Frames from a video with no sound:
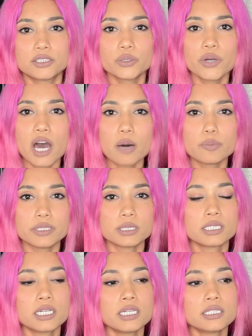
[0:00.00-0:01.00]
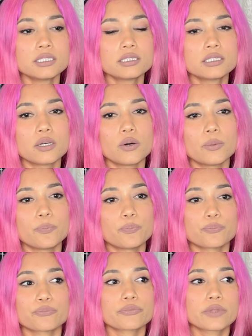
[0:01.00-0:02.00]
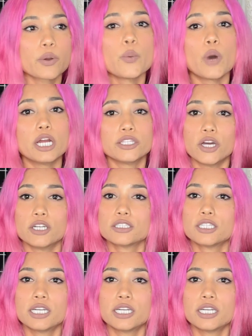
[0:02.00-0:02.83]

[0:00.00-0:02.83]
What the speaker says: to happen. So why not?